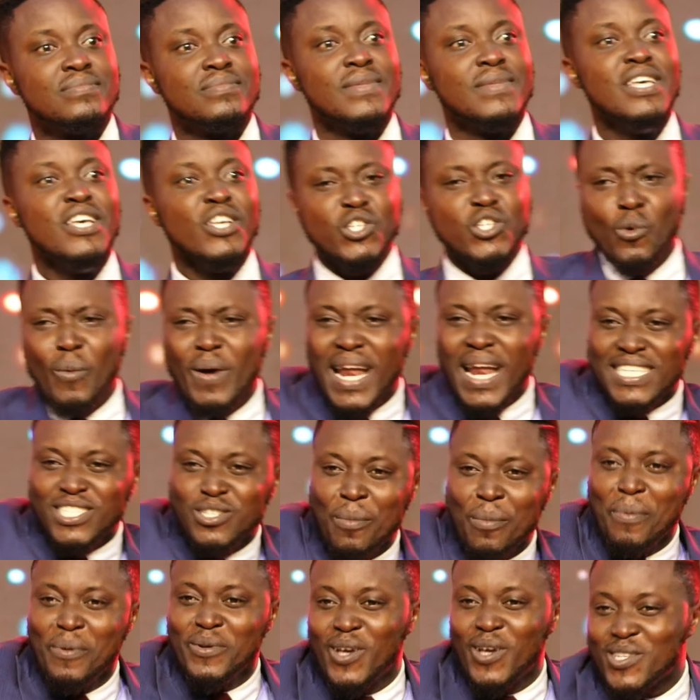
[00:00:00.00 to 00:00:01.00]
So when some
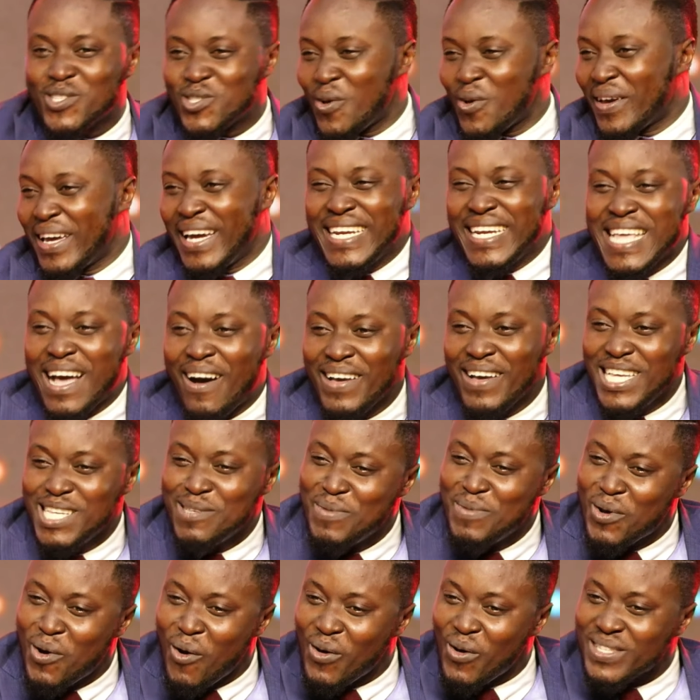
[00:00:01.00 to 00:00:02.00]
people just talk anyhow, it's
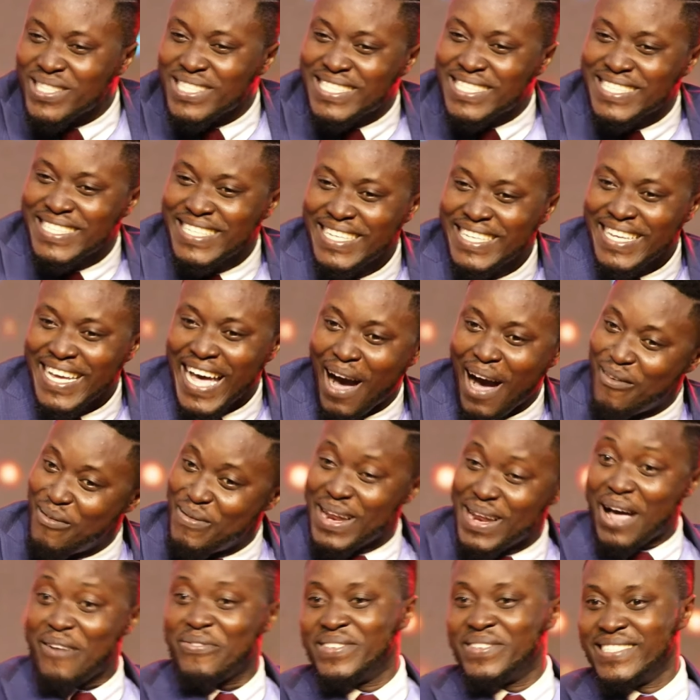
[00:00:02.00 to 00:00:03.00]
because I will
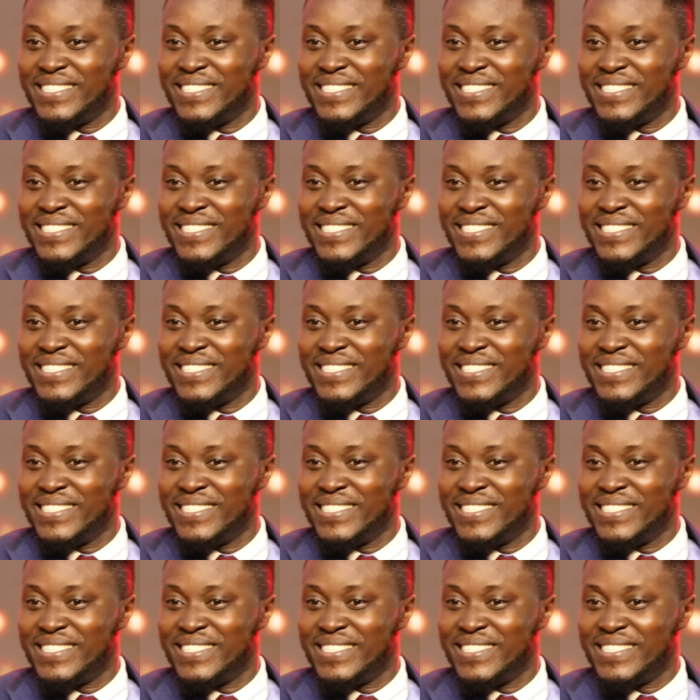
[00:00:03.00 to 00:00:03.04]
laugh